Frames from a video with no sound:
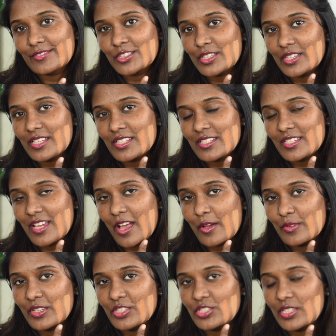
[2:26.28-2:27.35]
So this is how
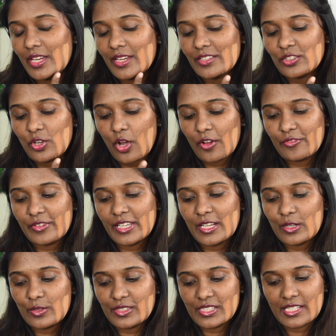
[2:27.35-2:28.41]
the shade Coffee
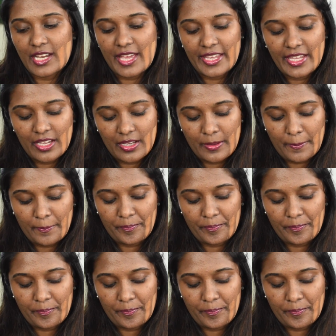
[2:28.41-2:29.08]
looks like.